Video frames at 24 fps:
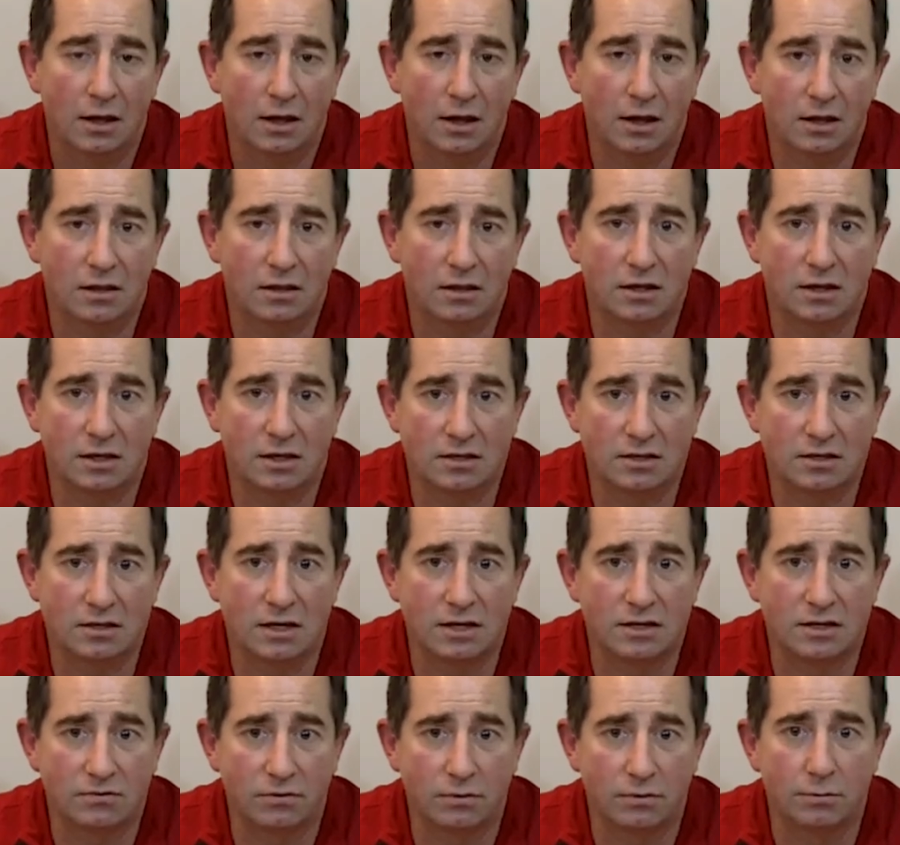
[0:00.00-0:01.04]
and I think it's
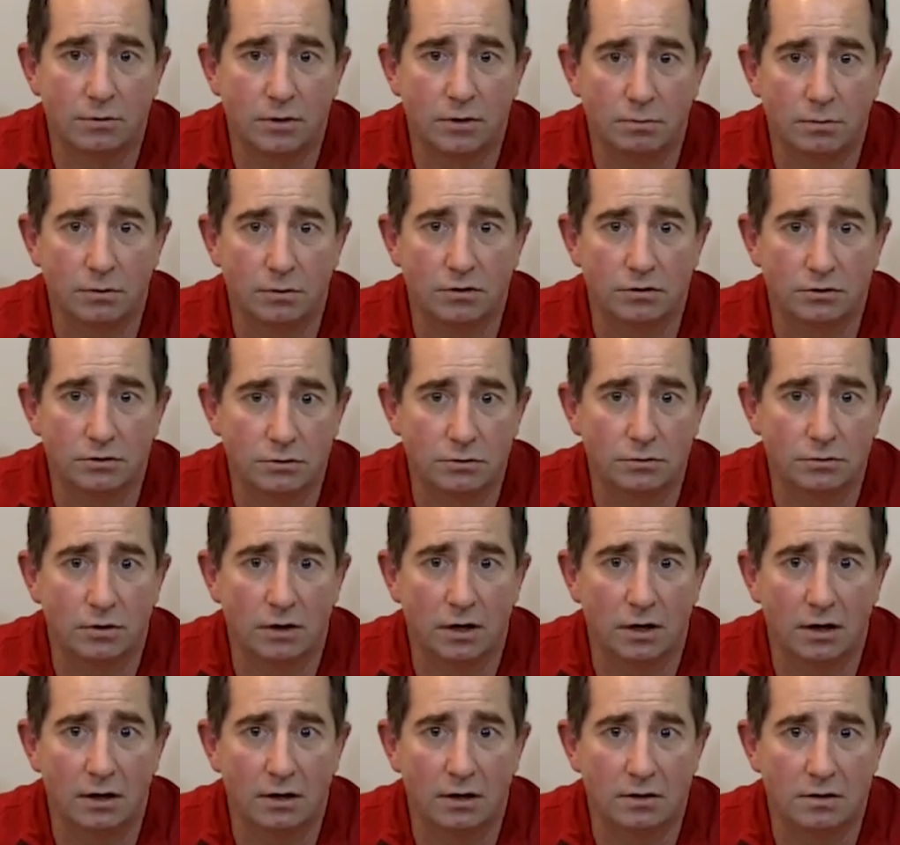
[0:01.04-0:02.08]
nice for people to
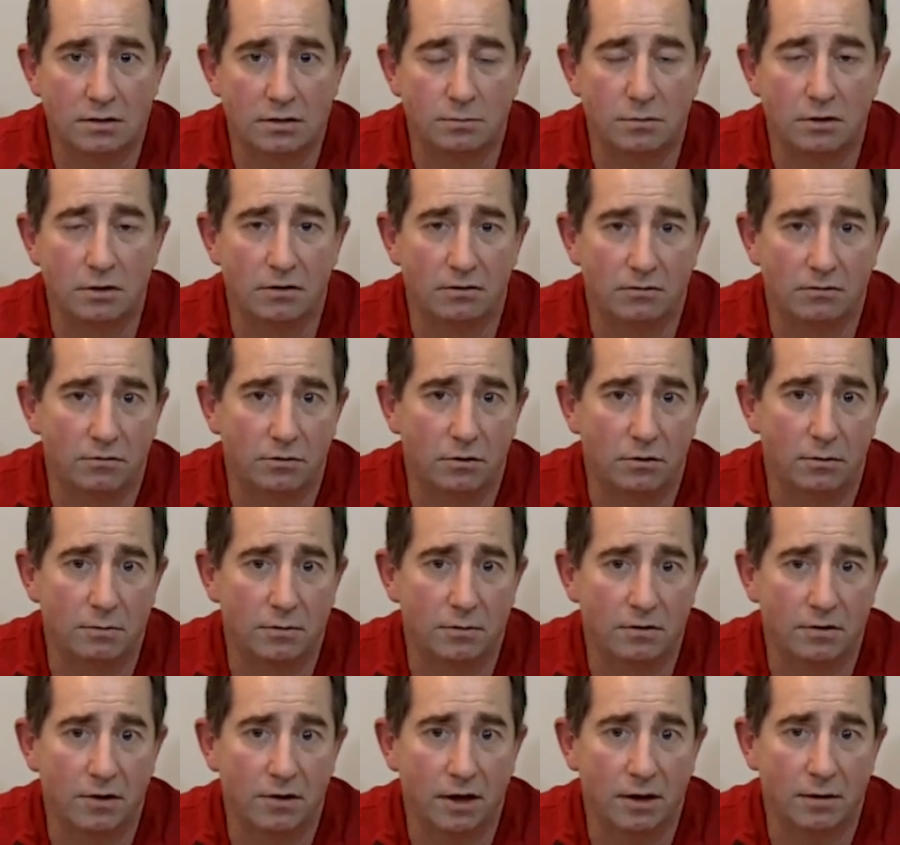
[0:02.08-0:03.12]
uh, to be
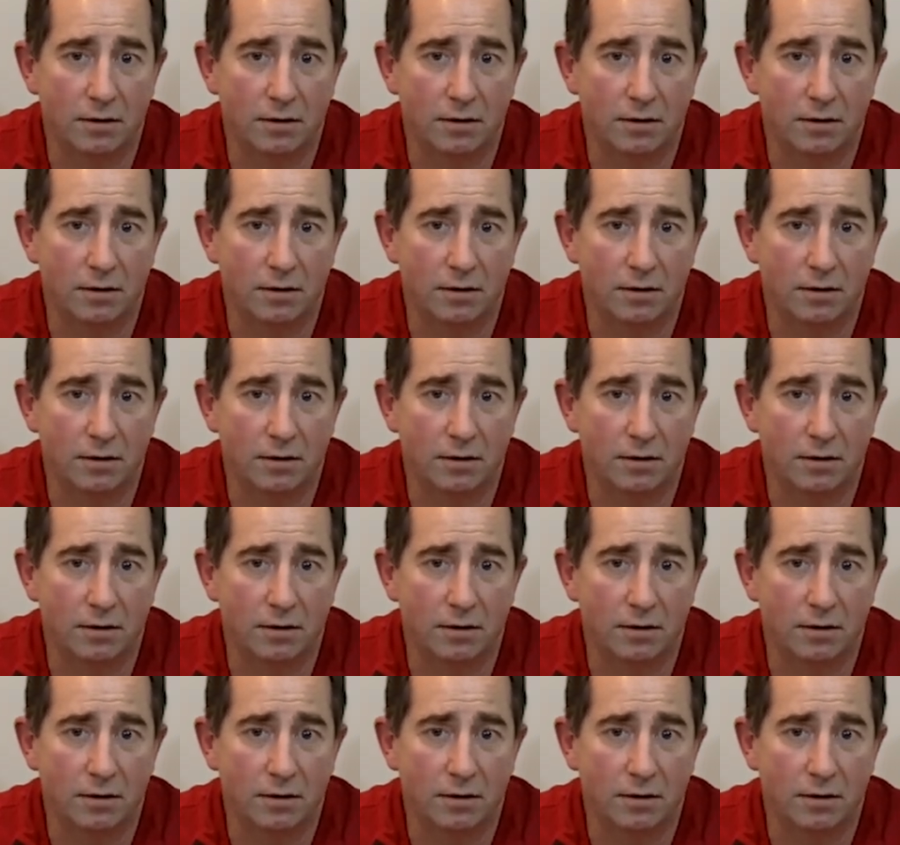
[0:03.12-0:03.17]
informed of